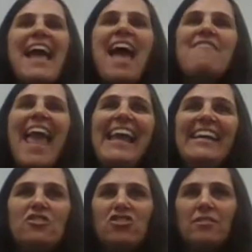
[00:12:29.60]
is because I
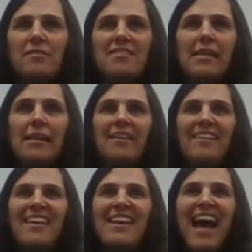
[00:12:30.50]
have
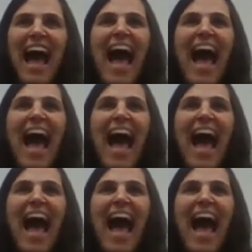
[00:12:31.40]
agency.